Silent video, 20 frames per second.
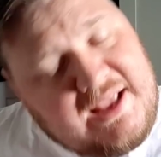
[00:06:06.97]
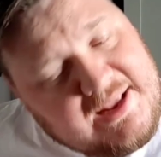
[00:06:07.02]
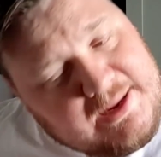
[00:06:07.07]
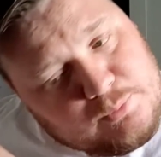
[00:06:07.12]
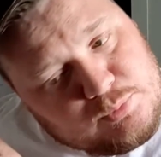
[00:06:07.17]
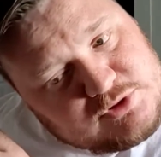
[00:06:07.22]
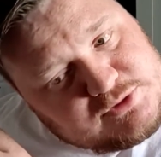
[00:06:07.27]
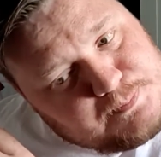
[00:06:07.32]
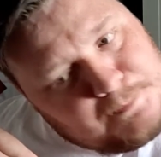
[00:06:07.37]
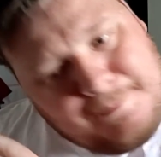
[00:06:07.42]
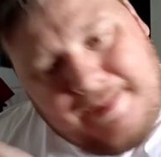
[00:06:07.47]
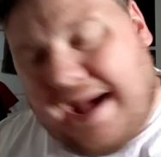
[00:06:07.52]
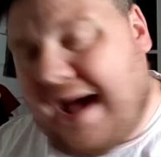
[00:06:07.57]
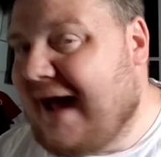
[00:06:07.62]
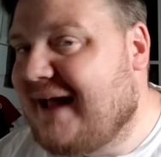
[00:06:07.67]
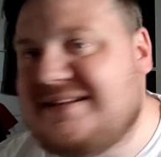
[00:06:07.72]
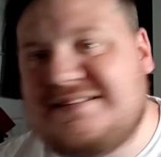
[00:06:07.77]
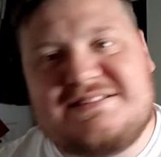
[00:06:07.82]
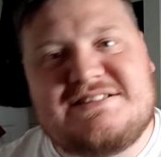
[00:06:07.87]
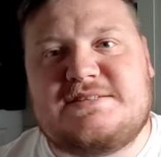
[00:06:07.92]
He was
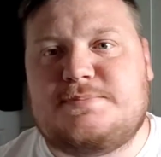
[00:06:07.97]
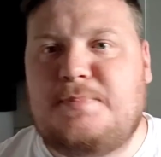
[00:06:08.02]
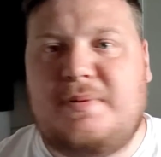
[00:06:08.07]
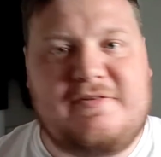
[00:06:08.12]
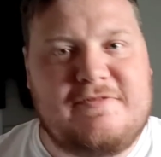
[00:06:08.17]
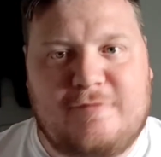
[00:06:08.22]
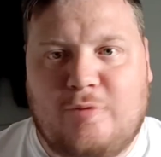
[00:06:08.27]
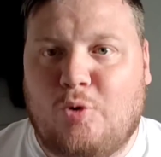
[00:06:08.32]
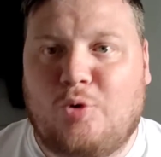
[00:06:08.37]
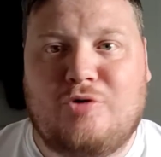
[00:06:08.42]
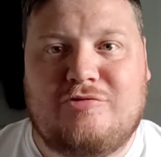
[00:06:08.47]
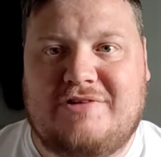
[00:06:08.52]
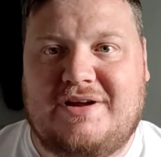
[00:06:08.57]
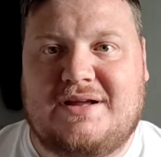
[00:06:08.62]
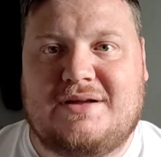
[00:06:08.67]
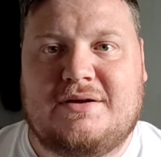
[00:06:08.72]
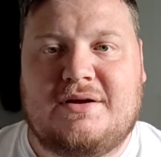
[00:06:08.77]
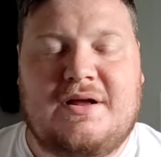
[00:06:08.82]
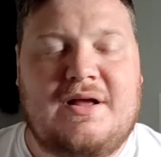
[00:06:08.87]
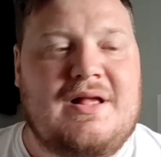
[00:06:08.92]
pants before
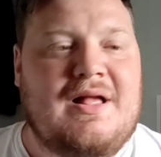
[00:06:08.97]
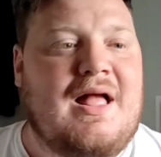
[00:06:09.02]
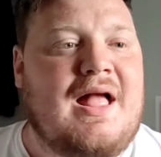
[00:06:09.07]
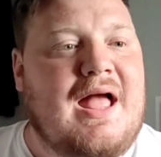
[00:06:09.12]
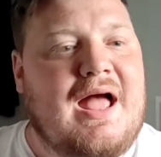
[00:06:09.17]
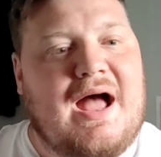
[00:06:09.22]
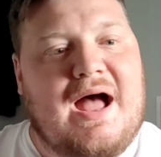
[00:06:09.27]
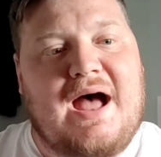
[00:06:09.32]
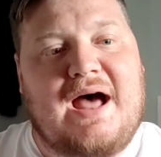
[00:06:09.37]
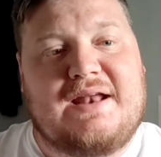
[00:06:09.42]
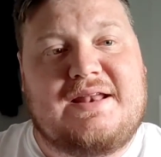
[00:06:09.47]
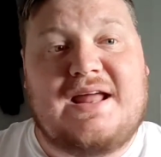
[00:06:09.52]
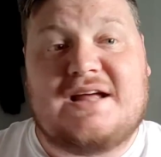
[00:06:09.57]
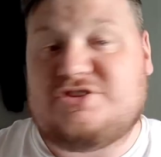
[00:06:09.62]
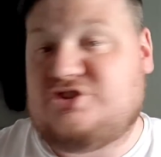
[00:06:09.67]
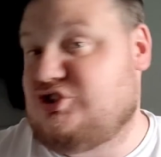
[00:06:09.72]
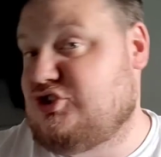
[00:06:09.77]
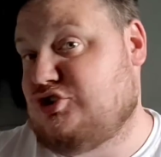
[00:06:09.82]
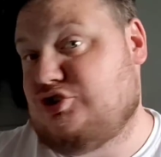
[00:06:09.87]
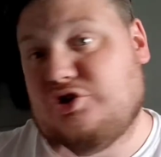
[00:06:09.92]
it, and
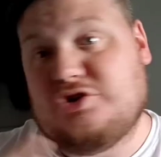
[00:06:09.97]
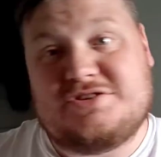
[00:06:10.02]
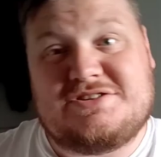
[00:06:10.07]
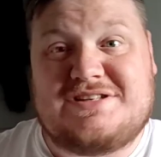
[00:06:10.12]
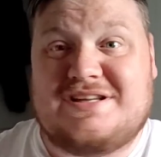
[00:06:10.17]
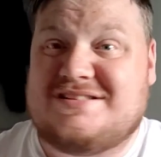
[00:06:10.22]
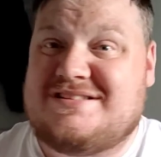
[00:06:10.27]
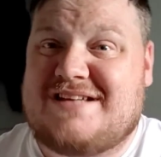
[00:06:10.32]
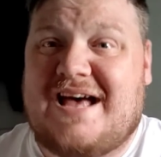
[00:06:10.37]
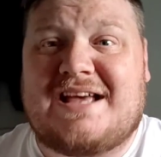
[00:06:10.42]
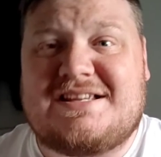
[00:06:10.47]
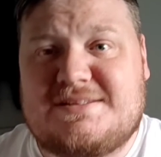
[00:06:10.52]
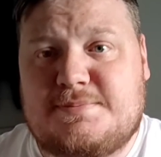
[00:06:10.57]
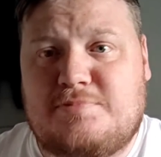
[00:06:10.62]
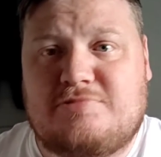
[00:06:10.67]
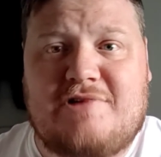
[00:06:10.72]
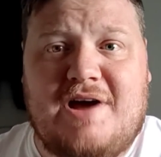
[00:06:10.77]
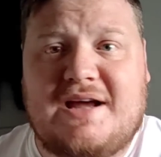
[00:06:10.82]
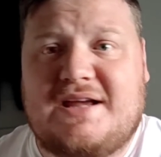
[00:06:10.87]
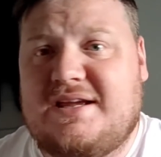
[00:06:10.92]
that's just
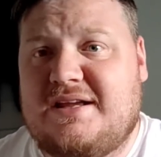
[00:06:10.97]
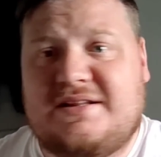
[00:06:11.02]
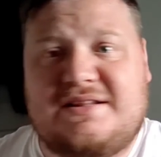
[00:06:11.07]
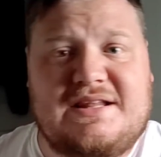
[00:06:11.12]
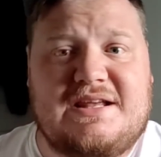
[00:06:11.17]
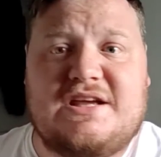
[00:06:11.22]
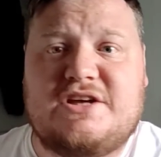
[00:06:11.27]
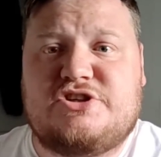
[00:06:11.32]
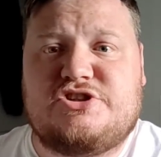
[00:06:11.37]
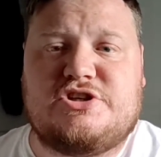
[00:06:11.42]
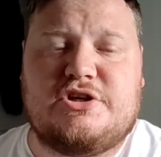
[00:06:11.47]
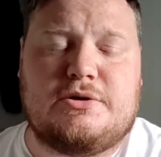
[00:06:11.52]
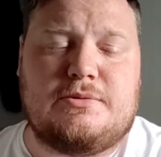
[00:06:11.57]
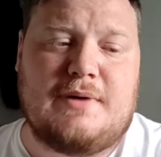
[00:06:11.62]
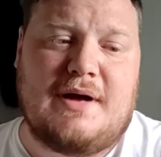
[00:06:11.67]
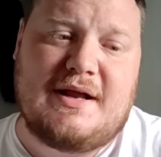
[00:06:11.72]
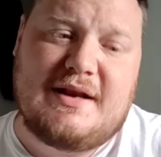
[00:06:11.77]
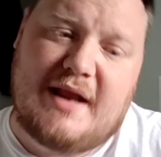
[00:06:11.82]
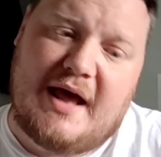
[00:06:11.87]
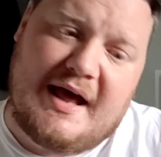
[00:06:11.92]
exacerbated the
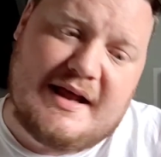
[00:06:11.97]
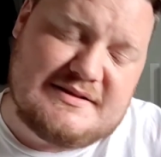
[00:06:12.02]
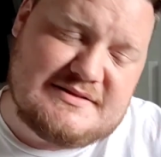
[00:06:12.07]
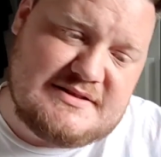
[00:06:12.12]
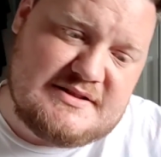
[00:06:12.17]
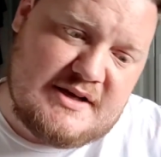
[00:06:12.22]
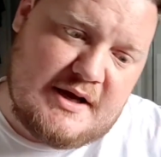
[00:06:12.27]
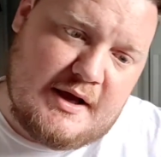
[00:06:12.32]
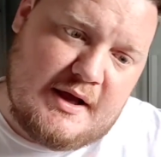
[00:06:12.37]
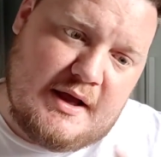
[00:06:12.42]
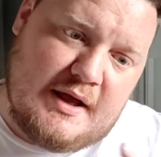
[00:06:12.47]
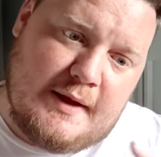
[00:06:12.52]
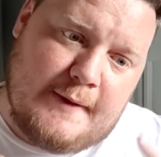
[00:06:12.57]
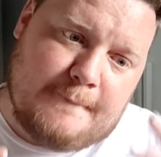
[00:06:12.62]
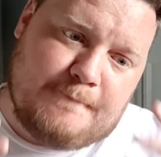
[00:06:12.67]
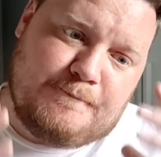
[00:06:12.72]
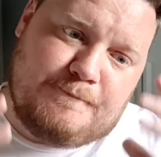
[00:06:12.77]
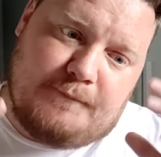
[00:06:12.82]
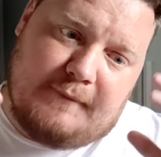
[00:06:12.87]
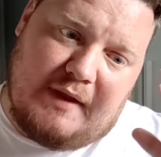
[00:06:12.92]
issue. And
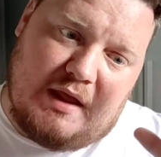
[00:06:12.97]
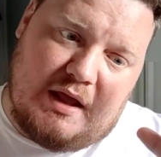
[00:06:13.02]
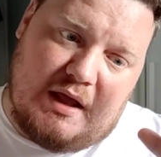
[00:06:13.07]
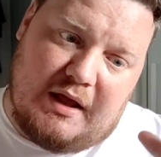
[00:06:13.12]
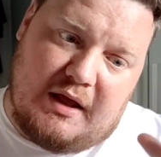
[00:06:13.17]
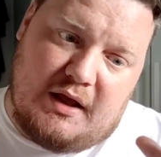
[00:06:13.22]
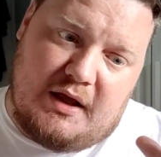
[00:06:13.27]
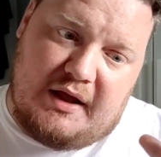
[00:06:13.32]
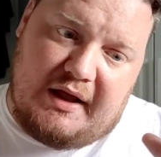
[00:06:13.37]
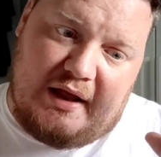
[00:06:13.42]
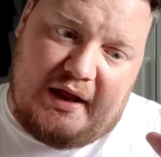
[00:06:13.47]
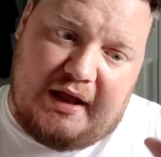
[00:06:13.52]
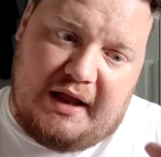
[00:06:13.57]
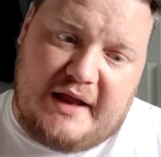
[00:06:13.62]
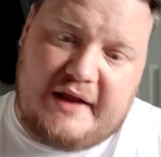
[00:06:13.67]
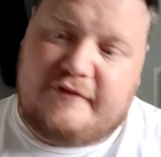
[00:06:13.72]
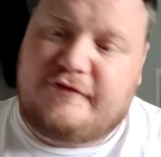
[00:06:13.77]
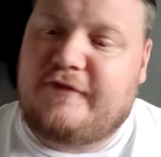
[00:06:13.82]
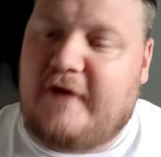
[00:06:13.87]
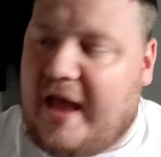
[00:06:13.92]

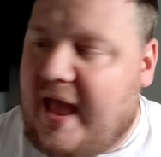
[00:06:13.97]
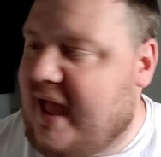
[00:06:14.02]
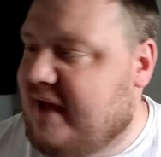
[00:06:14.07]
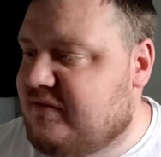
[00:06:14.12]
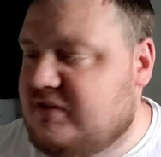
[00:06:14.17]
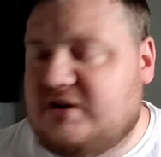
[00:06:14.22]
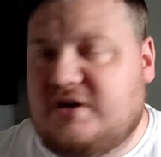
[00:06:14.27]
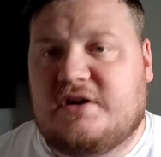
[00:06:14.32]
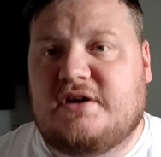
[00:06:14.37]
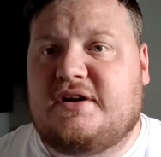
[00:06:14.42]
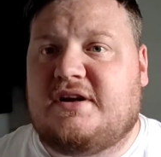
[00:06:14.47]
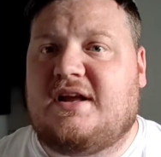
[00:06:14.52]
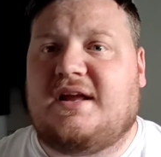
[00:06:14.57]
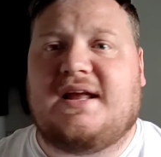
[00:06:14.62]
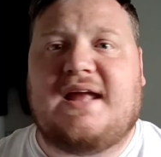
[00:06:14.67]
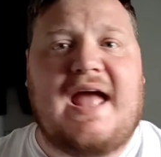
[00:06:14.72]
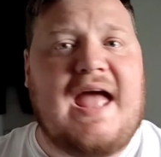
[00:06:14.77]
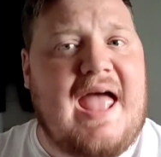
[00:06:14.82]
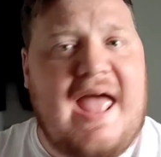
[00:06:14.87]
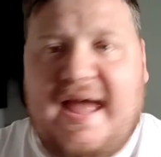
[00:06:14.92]
if Everton
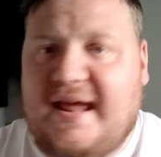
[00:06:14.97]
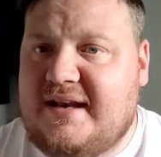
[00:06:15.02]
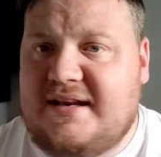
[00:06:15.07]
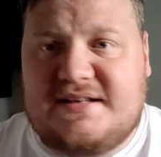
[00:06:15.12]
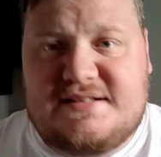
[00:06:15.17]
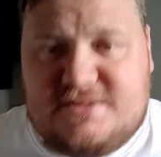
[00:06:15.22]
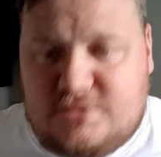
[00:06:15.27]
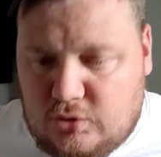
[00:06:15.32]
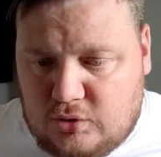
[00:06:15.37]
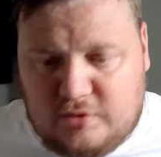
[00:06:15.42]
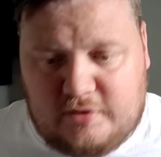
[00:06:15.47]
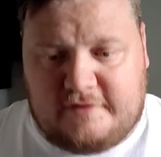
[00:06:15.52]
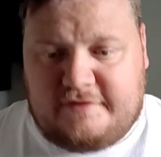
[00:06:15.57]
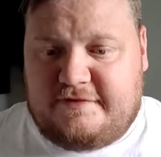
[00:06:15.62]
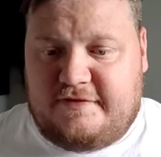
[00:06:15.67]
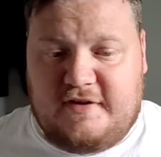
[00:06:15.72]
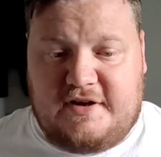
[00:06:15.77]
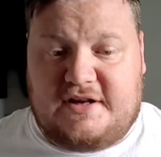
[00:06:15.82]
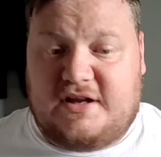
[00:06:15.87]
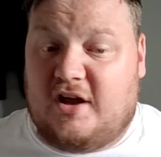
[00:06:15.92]
can get any sort
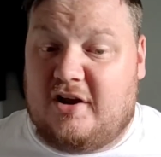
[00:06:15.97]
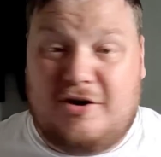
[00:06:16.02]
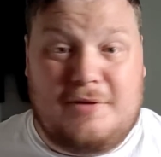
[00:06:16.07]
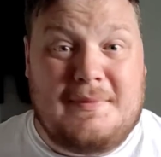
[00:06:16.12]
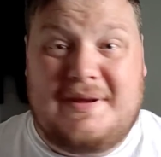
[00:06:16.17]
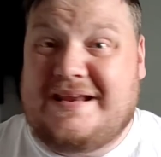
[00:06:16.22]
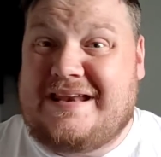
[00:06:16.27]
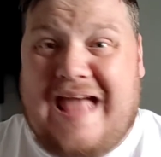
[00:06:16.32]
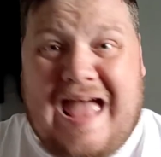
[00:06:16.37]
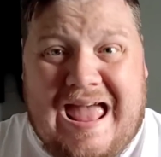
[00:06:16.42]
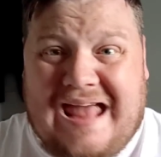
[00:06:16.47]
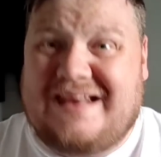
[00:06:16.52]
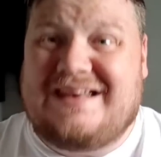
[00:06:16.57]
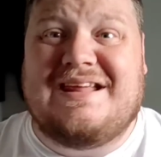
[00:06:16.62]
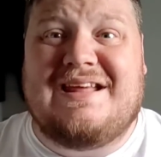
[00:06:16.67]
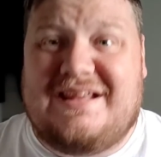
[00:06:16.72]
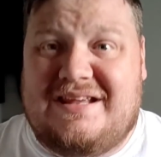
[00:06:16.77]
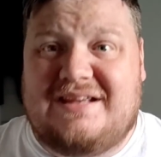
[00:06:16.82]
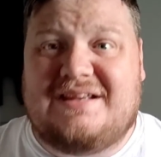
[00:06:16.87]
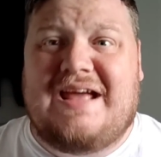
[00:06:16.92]
of fee, and I mean
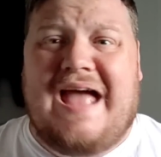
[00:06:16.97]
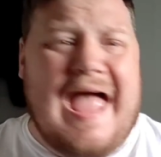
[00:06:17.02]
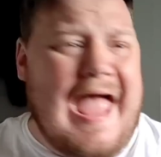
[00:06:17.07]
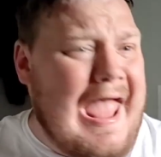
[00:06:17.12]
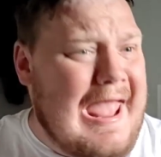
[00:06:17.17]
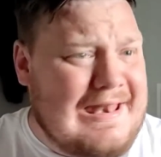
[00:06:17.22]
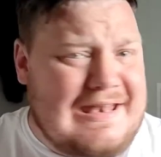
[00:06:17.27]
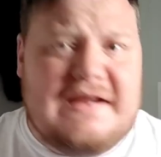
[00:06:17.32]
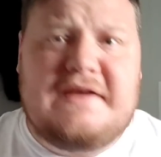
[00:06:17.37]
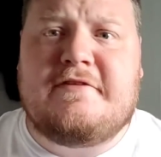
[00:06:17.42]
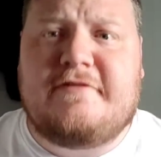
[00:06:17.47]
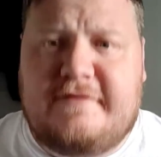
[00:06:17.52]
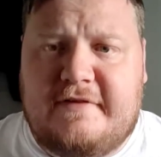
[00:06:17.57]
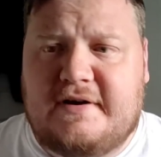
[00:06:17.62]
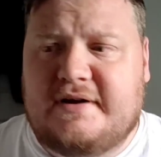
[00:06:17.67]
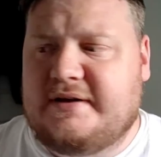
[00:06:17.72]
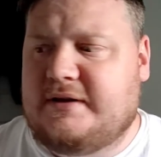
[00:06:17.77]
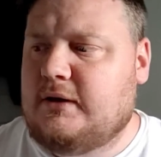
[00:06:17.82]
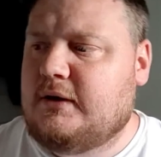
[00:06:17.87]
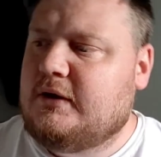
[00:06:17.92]
any
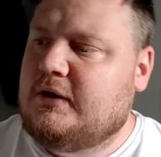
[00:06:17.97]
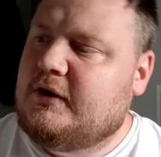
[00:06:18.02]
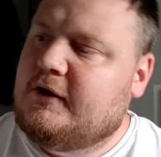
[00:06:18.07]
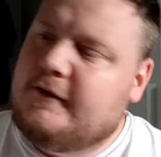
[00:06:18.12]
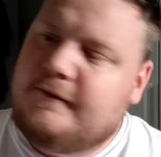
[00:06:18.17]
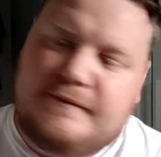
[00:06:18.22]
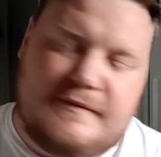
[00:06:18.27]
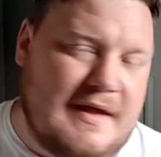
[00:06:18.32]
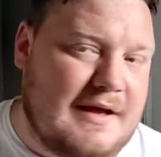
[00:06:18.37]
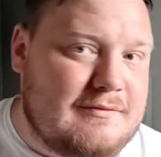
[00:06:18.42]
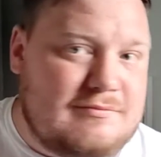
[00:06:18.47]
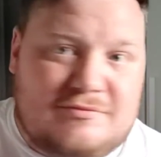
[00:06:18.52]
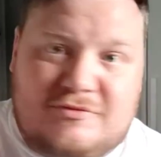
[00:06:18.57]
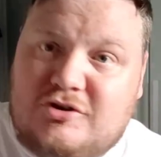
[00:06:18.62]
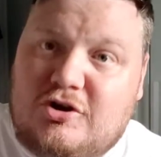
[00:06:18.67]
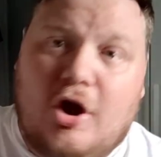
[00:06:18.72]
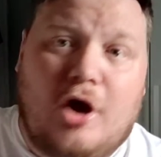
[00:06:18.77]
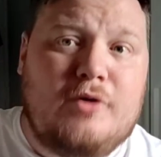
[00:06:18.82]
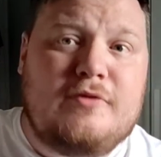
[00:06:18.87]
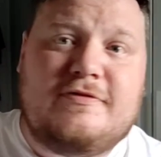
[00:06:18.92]
fee, then
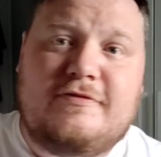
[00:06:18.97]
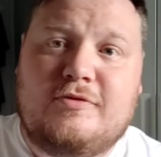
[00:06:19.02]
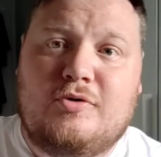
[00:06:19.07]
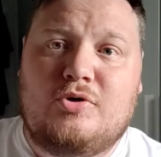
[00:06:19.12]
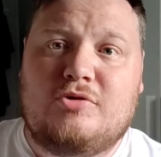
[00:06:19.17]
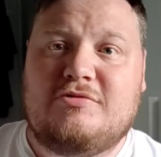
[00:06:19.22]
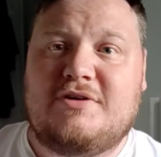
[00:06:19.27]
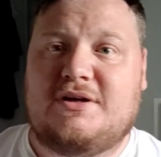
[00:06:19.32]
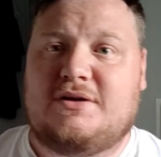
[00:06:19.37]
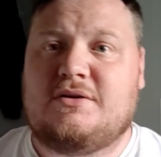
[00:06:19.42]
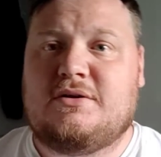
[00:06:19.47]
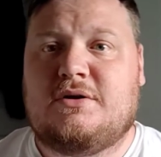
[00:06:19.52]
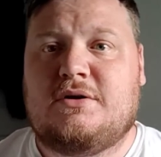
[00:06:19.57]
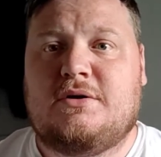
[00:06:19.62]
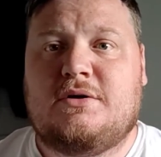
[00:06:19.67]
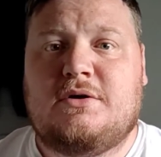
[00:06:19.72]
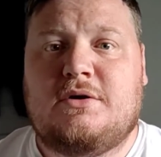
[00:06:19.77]
go for it.